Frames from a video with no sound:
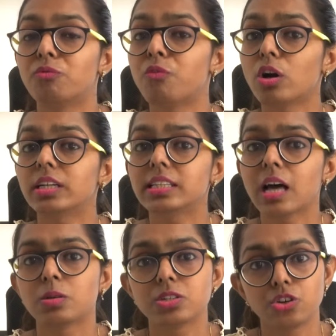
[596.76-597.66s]

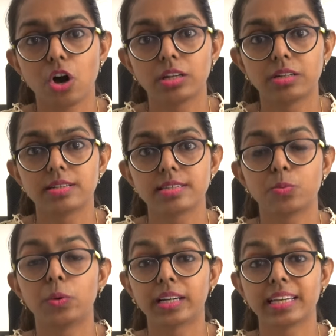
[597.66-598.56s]

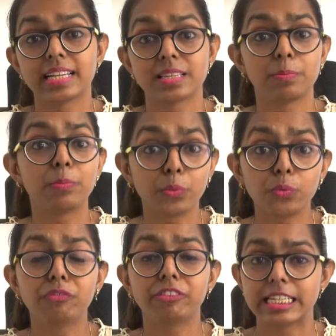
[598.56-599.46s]
$40,000 working as a
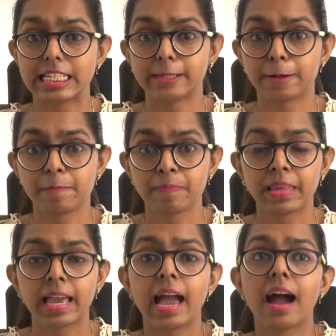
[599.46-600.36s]
proofreader.
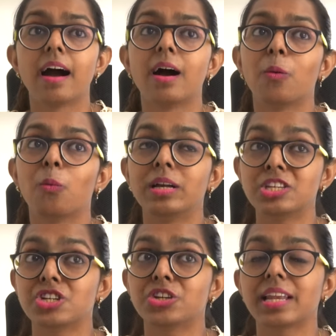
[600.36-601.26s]
When
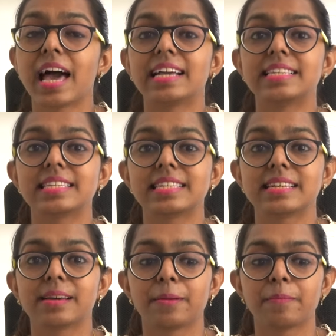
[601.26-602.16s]
she
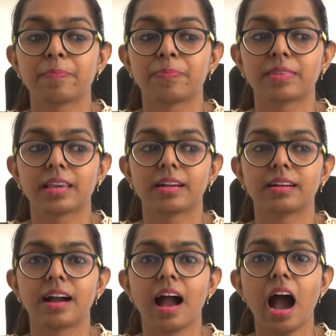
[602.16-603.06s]
realized,
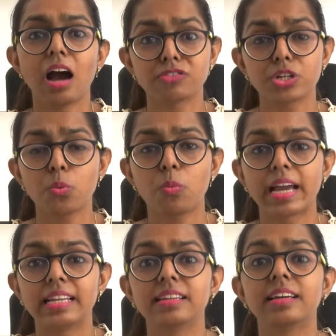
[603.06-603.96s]
after a
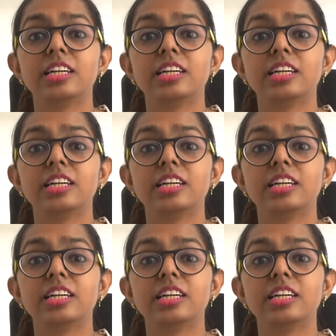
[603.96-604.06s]
while,